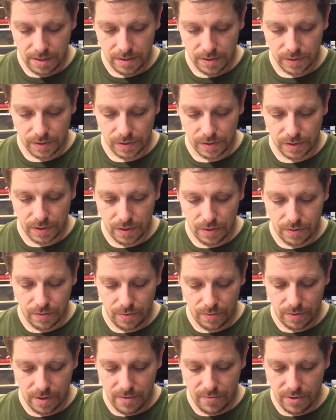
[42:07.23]
So,
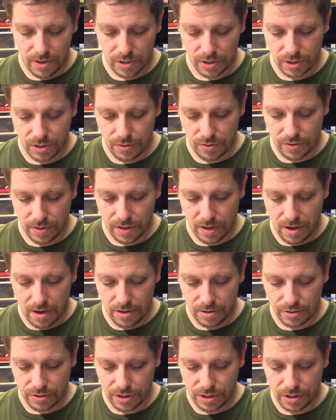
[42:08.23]
I want to show you the
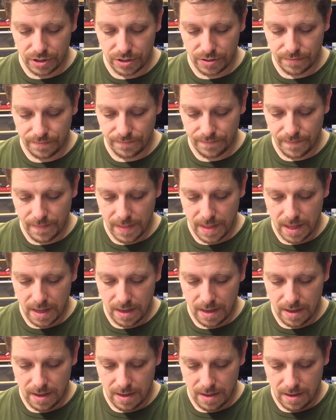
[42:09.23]
cartridge,
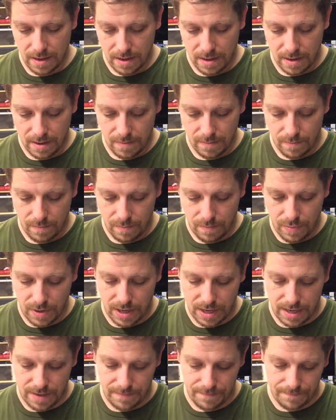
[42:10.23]

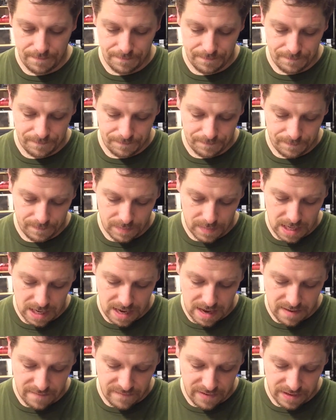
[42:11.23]
but I
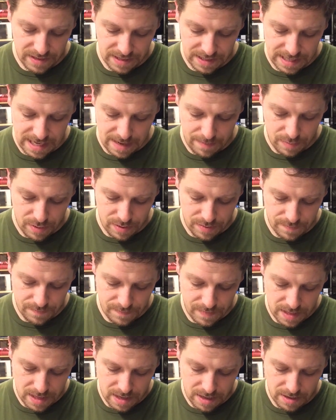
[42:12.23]
can't find the tape.
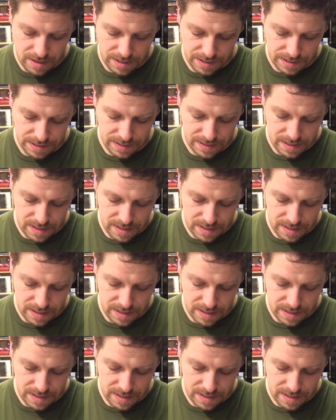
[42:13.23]
There it is.